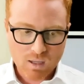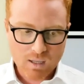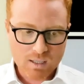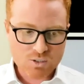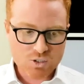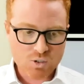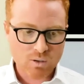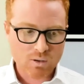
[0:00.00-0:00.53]

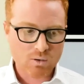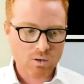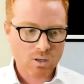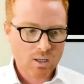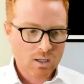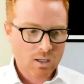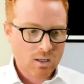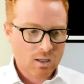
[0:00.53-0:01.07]
And so
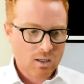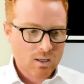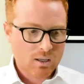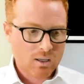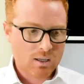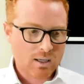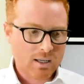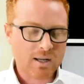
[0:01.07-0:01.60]

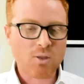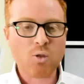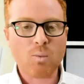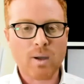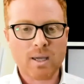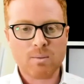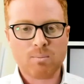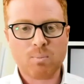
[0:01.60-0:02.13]
another
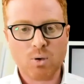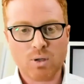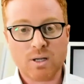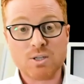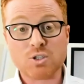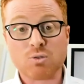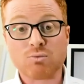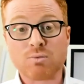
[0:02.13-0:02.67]
way put
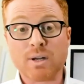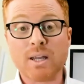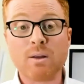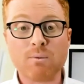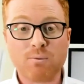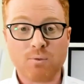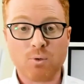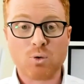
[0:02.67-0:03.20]
is a
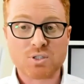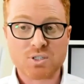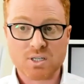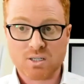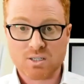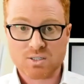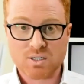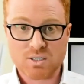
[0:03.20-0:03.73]

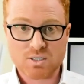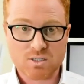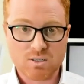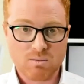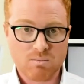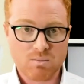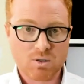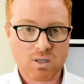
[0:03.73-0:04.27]
reinforcing
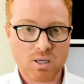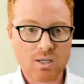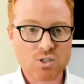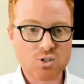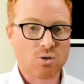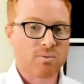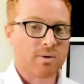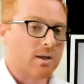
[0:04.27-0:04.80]
system, okay?
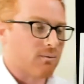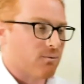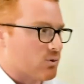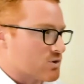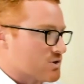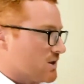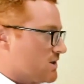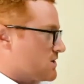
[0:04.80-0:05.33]
So a
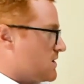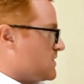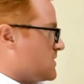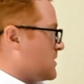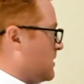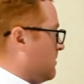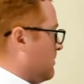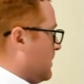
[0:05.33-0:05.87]
reinforcing
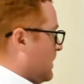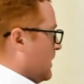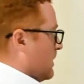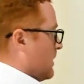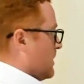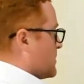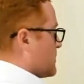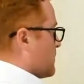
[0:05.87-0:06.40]
system
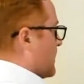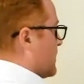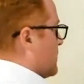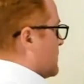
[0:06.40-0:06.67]
is when